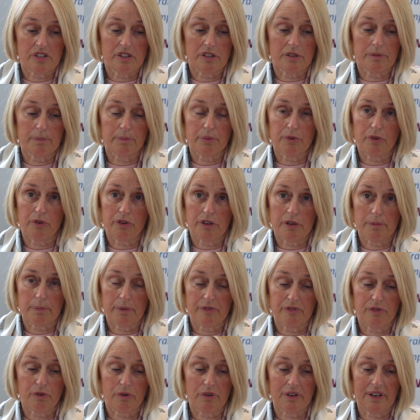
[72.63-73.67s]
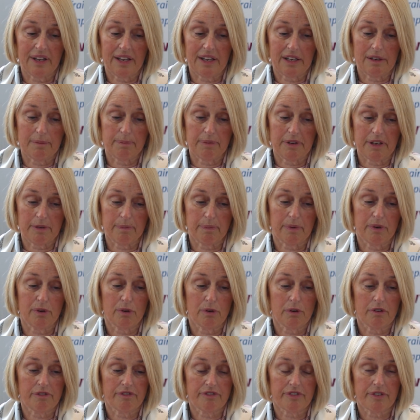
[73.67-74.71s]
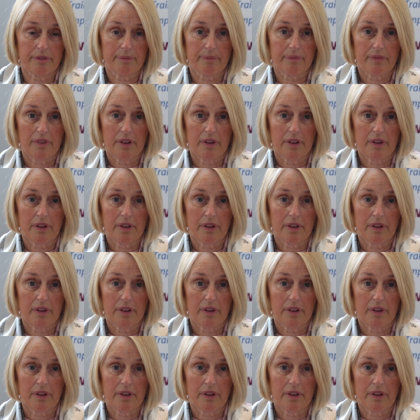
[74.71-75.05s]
to your employer before laying people off.